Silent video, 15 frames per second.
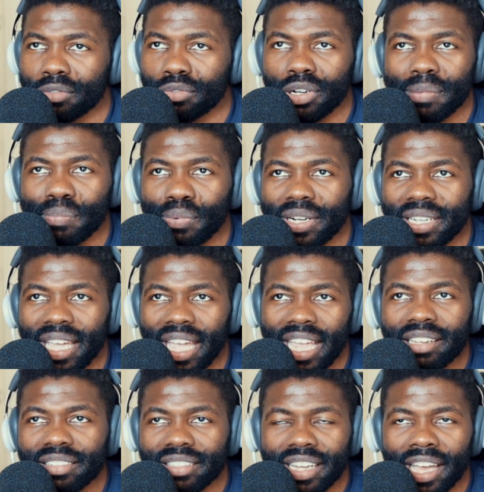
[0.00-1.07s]
three point
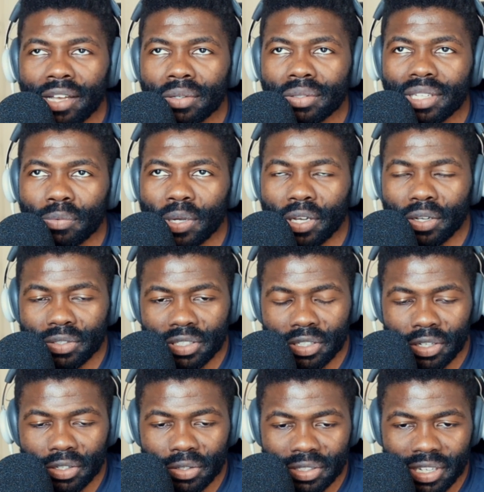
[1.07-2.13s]
eight now that we
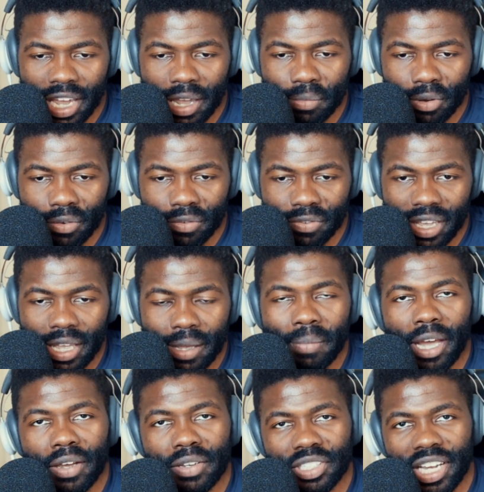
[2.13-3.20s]
consider the time of
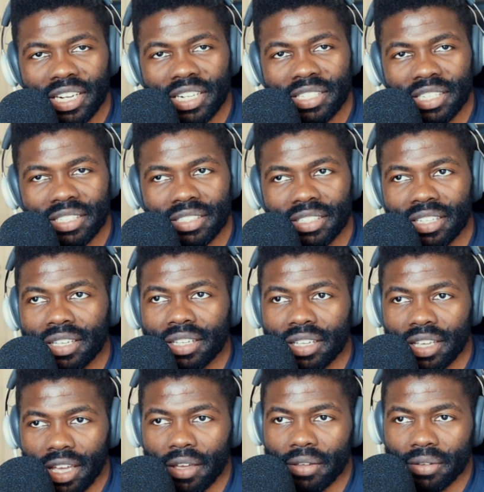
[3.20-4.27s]
abiogenesis,
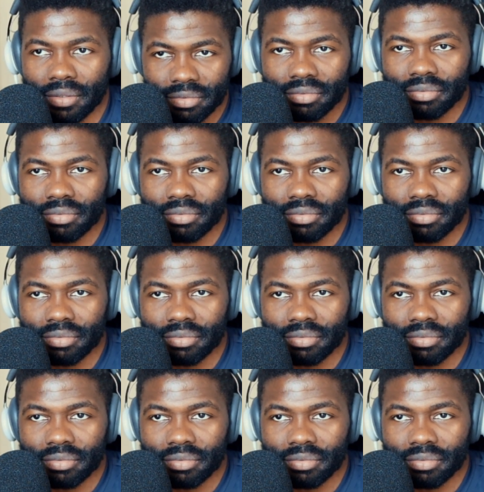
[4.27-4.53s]
uh,